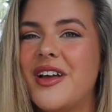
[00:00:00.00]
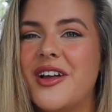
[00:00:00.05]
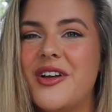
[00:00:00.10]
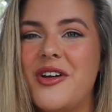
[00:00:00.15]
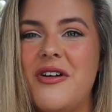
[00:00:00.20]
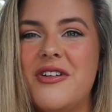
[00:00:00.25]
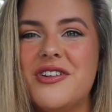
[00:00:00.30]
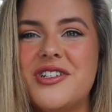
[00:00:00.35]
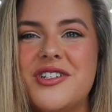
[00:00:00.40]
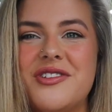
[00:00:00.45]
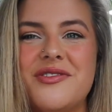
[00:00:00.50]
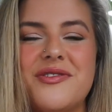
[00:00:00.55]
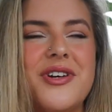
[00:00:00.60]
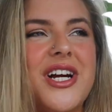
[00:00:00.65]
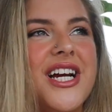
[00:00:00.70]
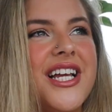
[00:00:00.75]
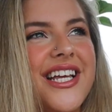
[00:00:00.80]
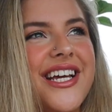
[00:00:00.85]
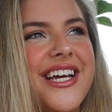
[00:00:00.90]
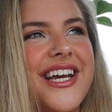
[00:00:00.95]
Gosh, it's
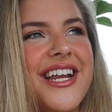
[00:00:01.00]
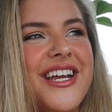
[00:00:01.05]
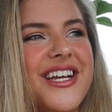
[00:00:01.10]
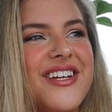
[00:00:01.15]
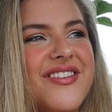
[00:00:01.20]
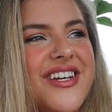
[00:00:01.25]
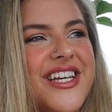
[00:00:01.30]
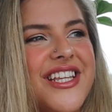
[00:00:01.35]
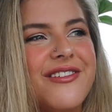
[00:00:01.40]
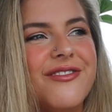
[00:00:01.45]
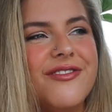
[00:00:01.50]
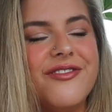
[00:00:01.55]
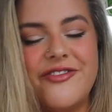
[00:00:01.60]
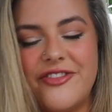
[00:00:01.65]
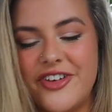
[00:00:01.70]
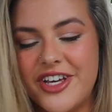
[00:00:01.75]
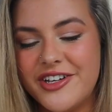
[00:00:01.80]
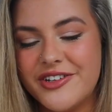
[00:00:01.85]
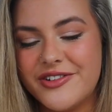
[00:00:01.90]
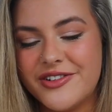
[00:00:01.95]
really getting me in the
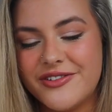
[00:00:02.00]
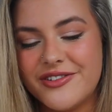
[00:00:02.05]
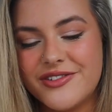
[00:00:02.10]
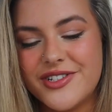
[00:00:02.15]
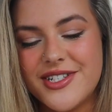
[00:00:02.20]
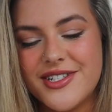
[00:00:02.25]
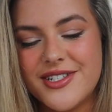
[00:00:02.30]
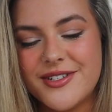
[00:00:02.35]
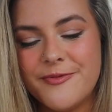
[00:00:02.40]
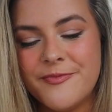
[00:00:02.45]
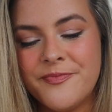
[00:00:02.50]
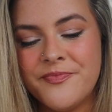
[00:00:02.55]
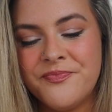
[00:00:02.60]
feels.